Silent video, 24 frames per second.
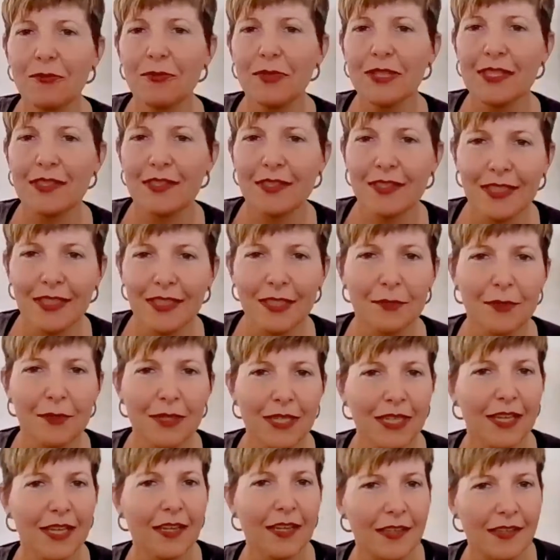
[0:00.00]
recently
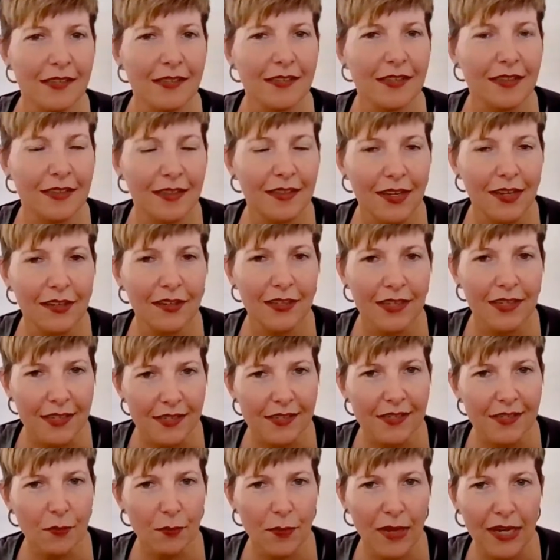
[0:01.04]
realized that there
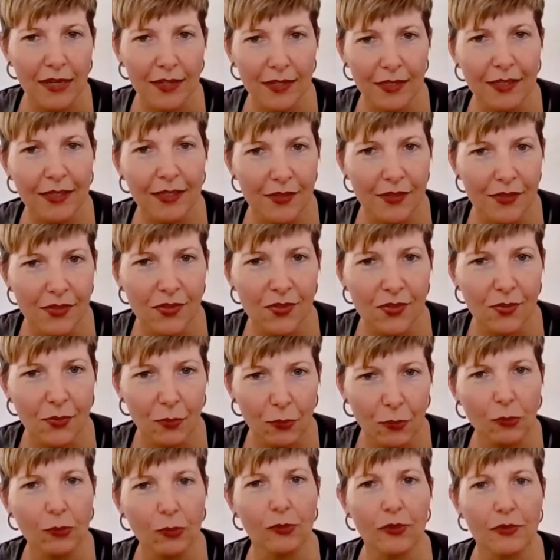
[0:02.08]
is apparently a
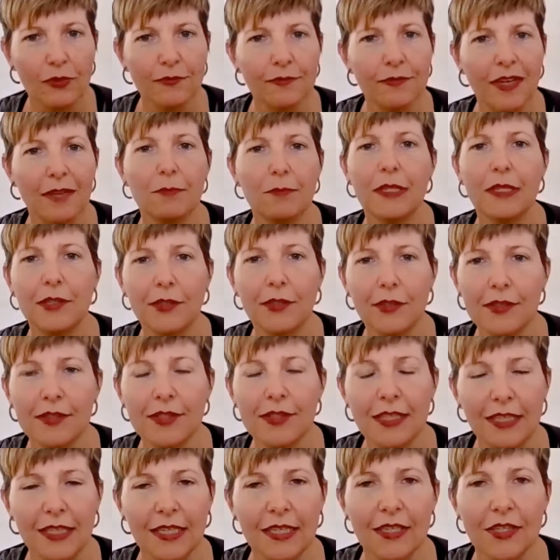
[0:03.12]
school of family
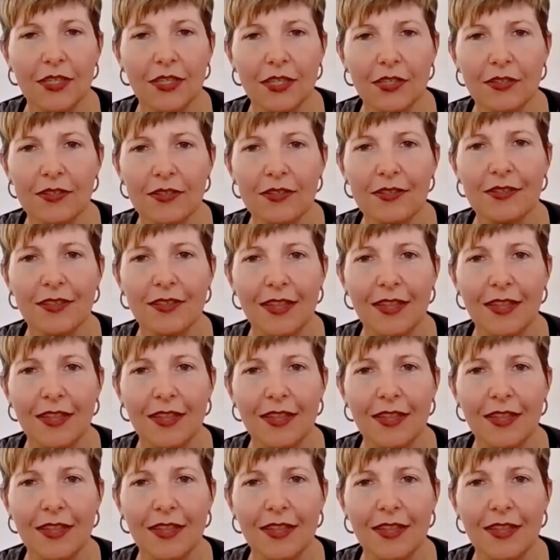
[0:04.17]
constellations